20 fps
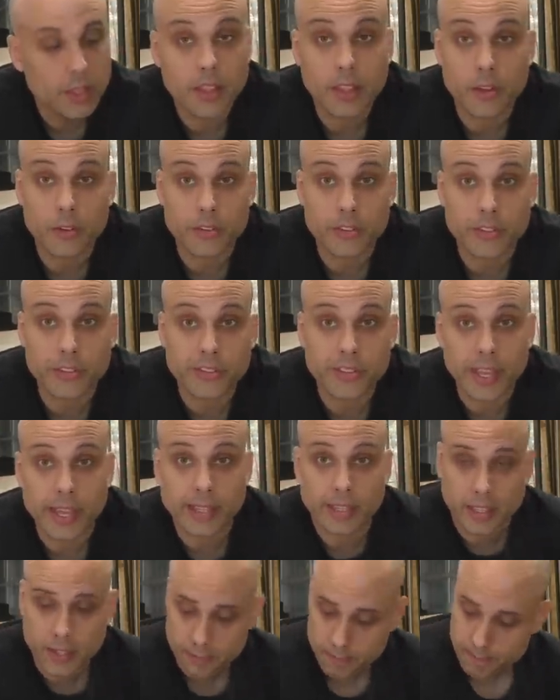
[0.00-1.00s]
There's the
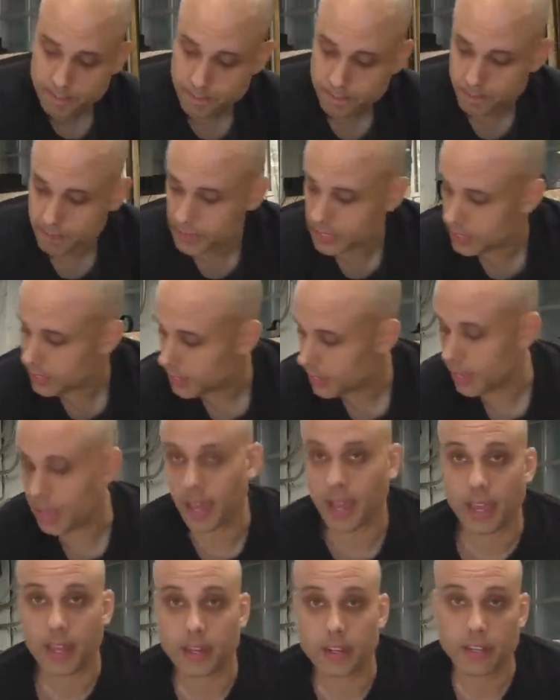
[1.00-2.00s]
Stanley,
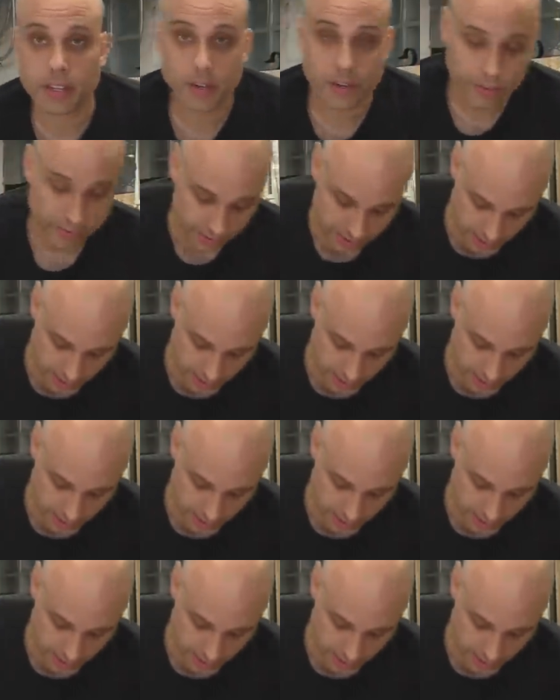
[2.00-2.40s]
and here's